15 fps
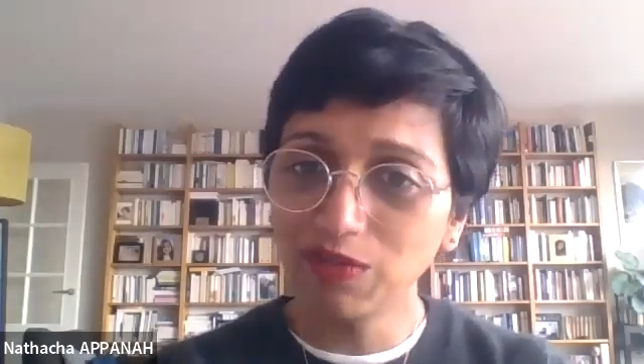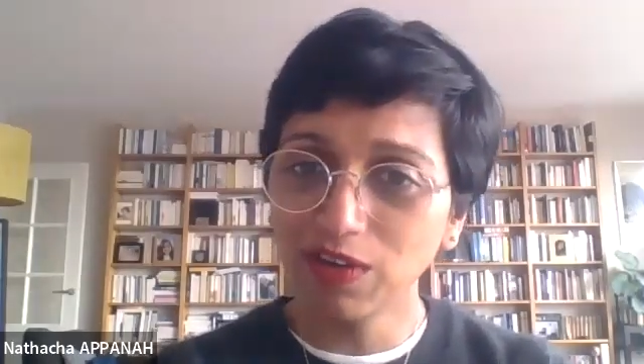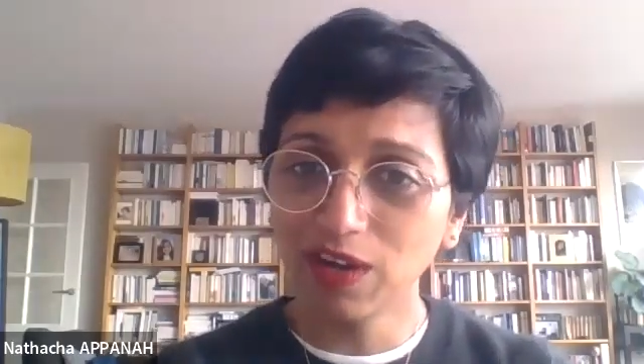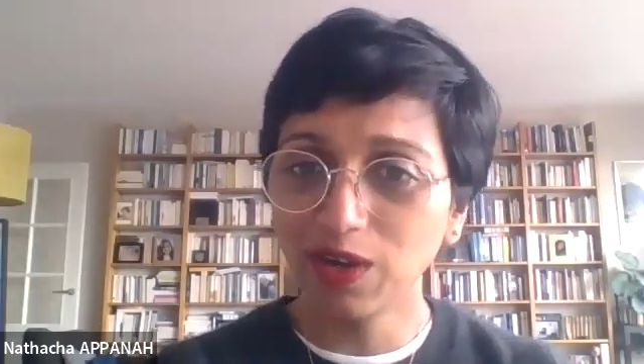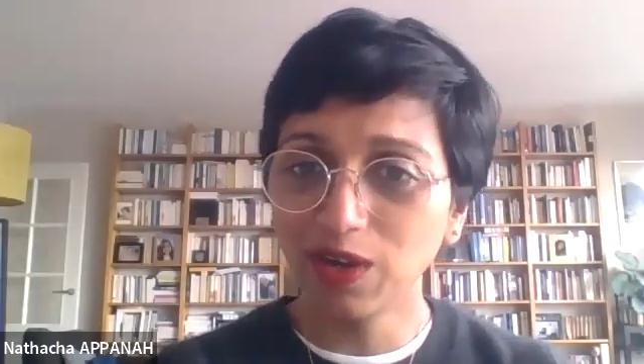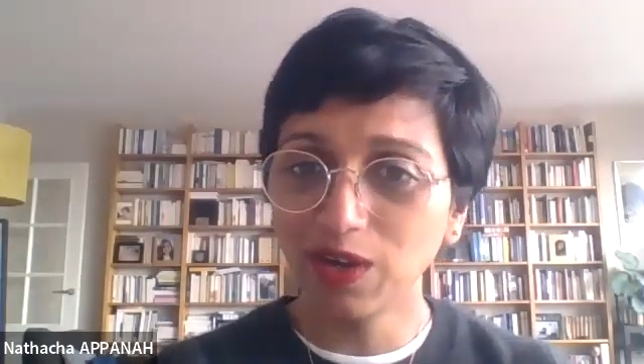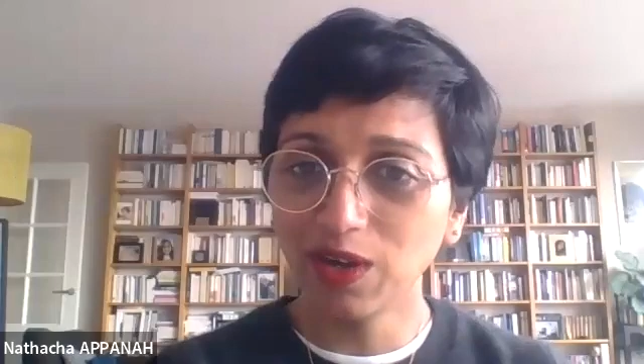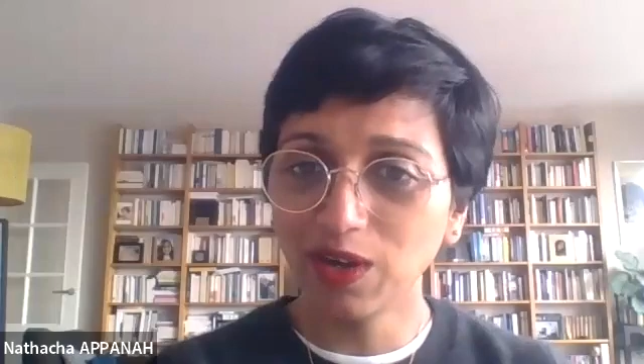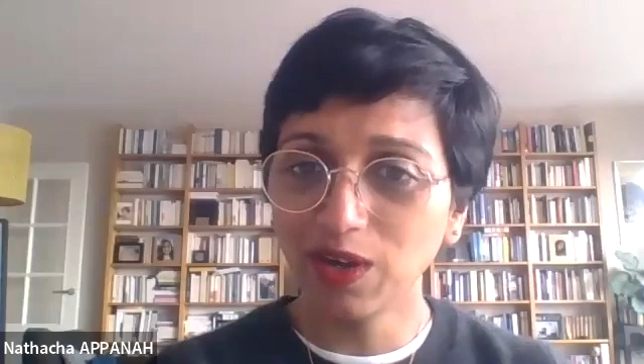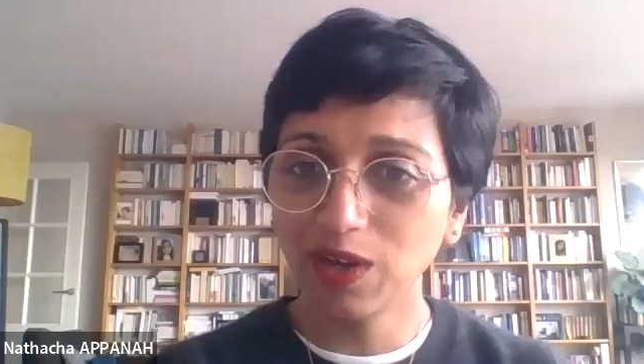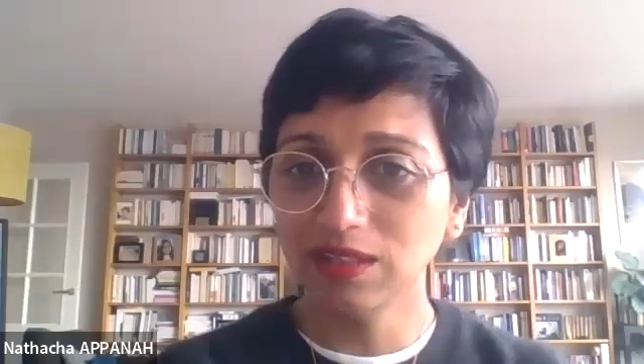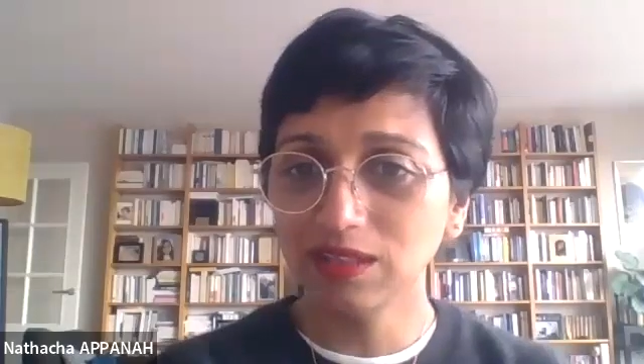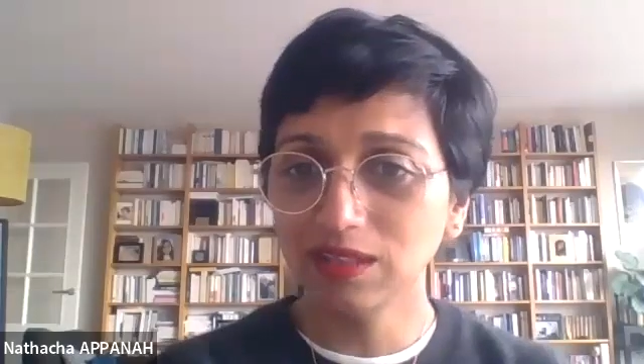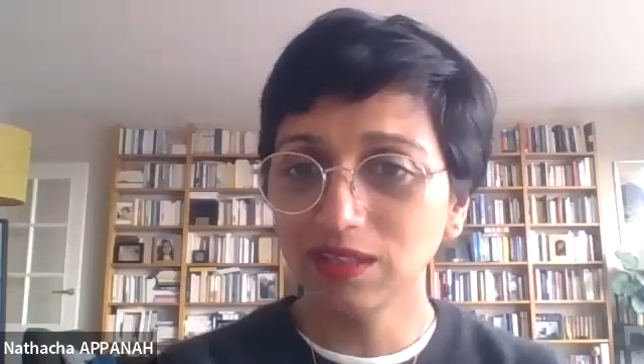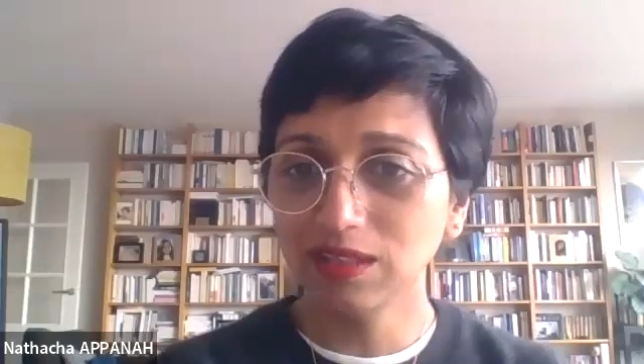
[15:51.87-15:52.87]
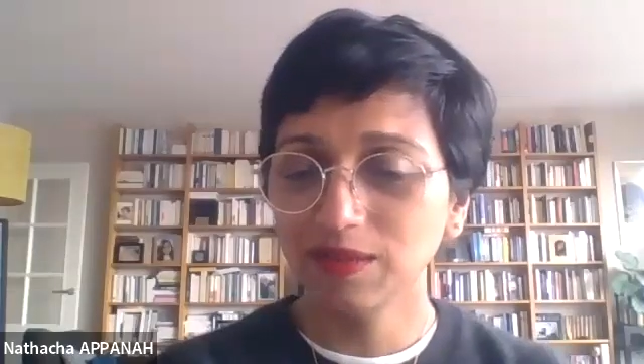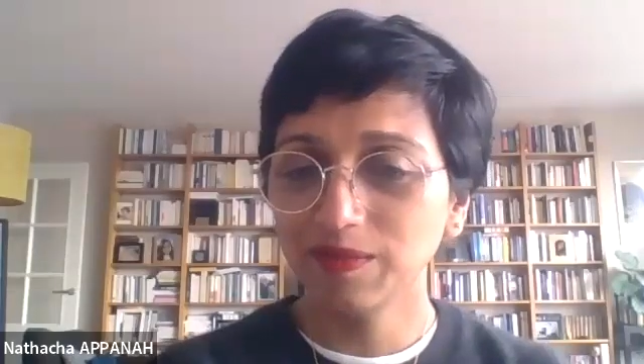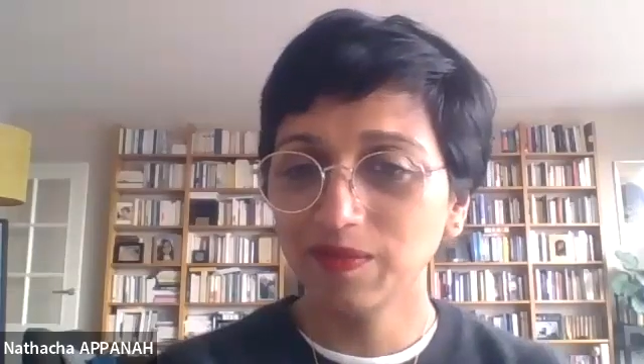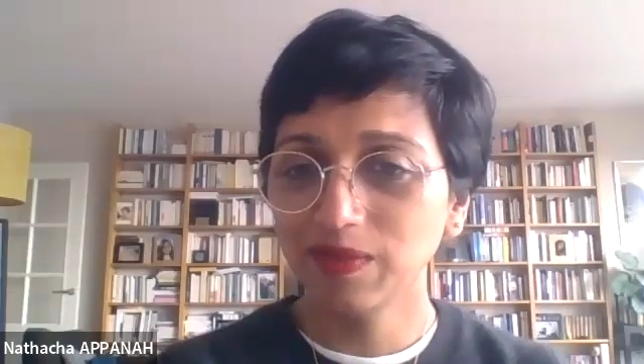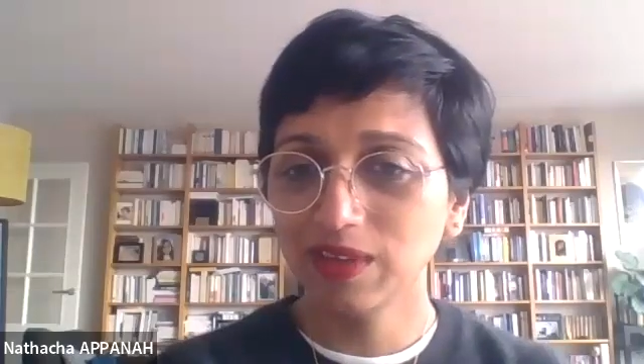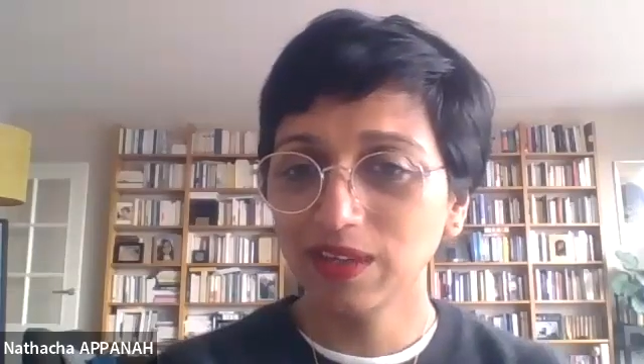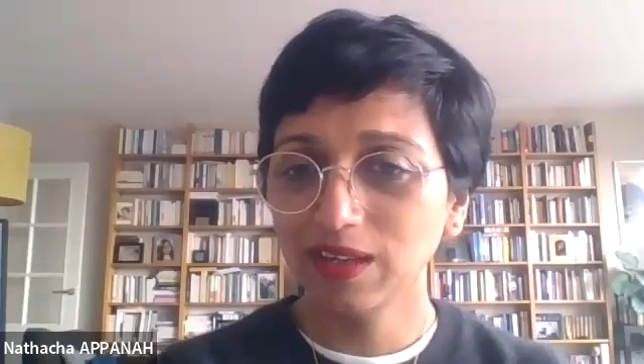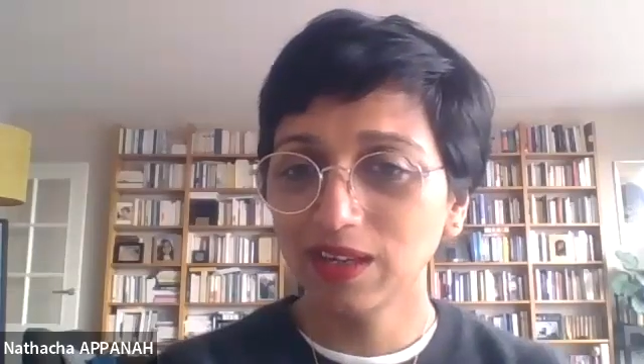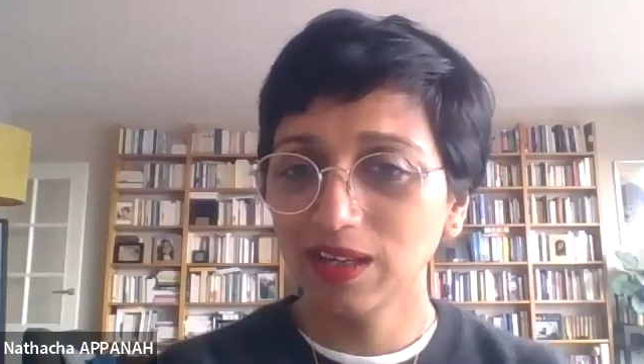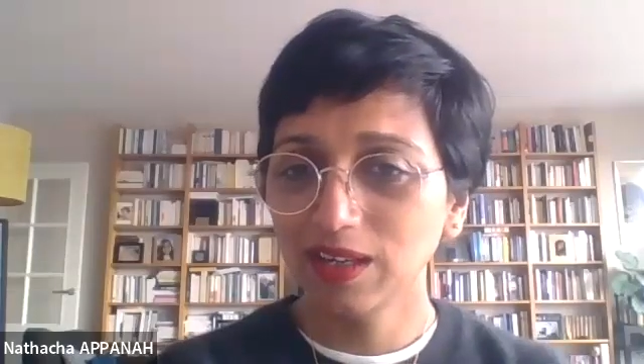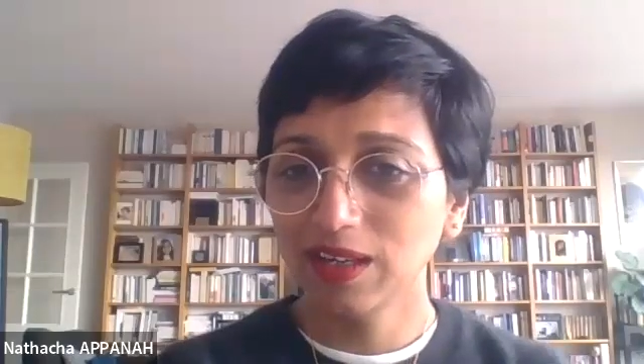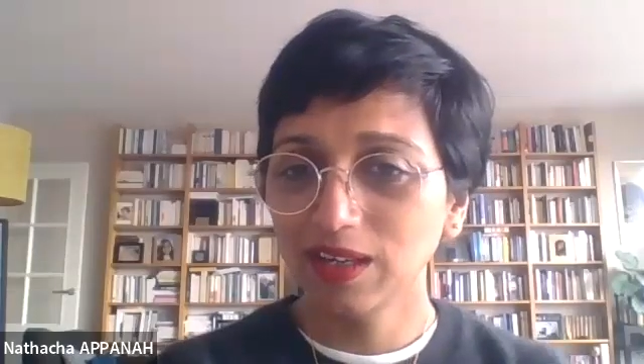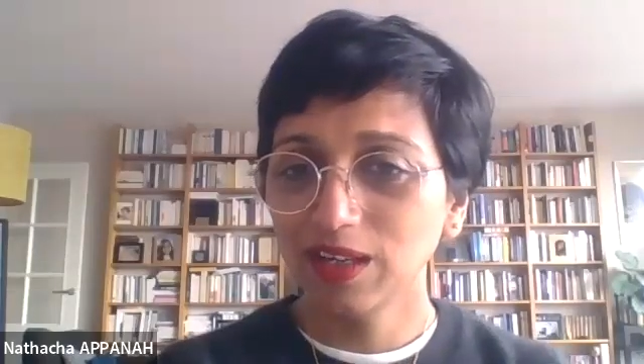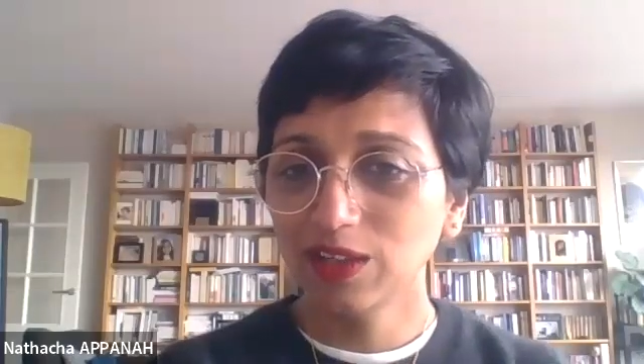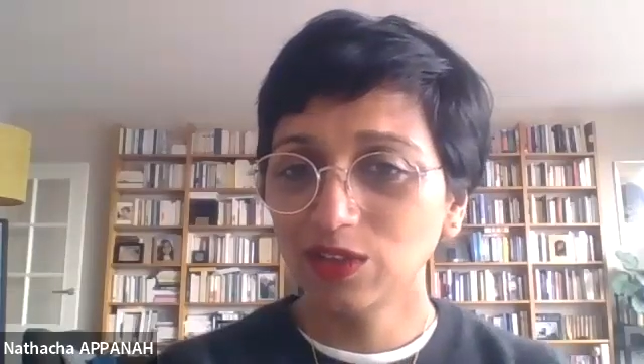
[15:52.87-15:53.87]
violent.
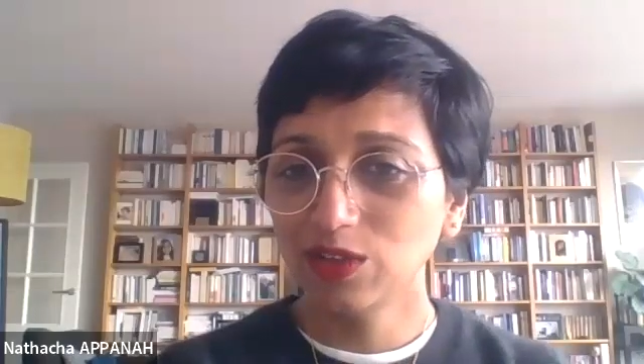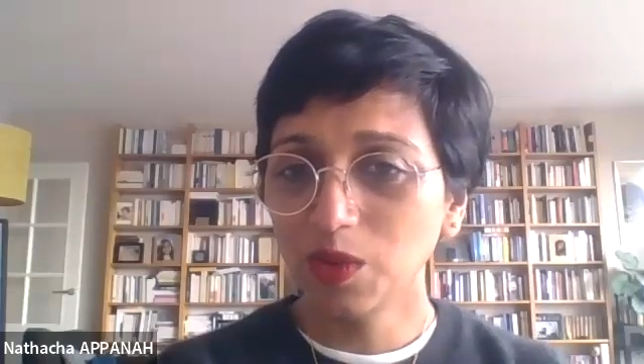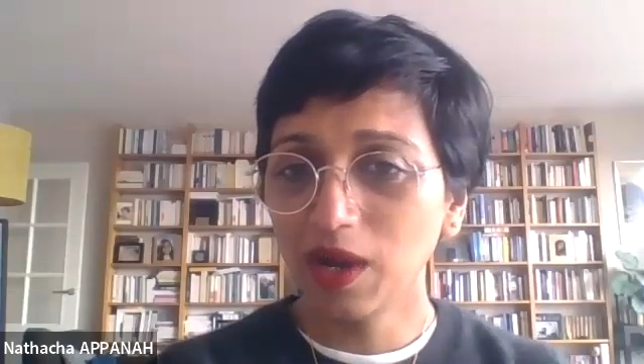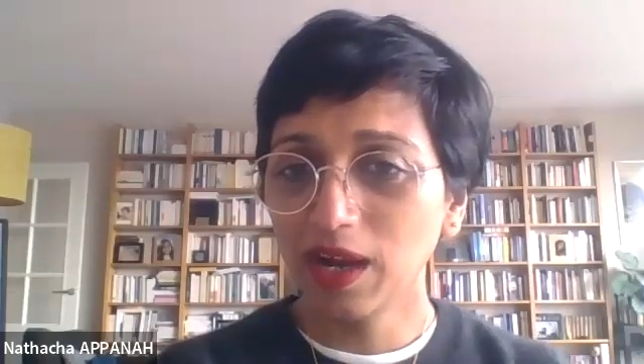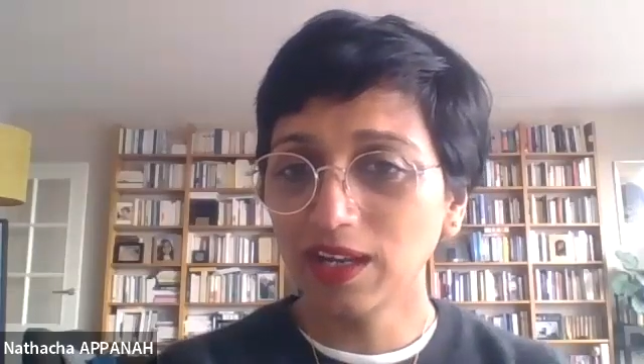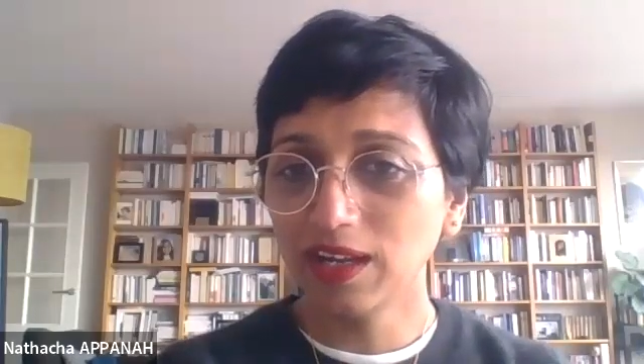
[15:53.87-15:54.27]
So